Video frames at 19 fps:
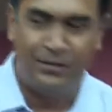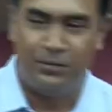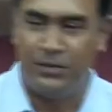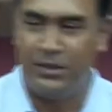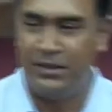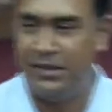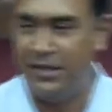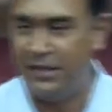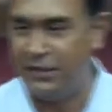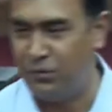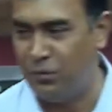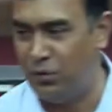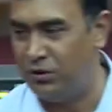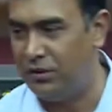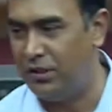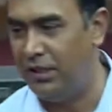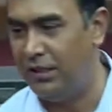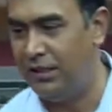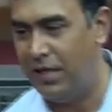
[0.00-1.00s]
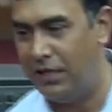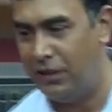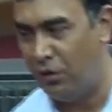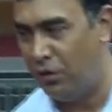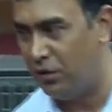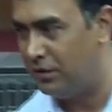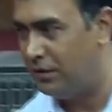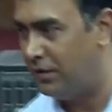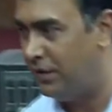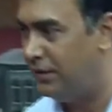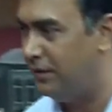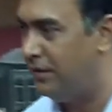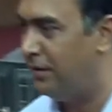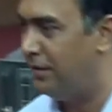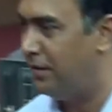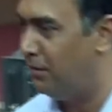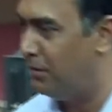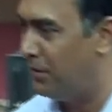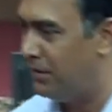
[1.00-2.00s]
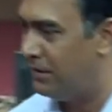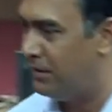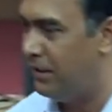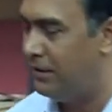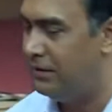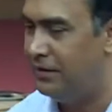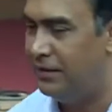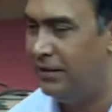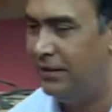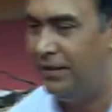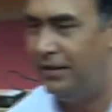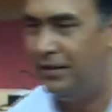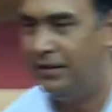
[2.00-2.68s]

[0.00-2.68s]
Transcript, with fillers: But textbooks say catalog says the company says.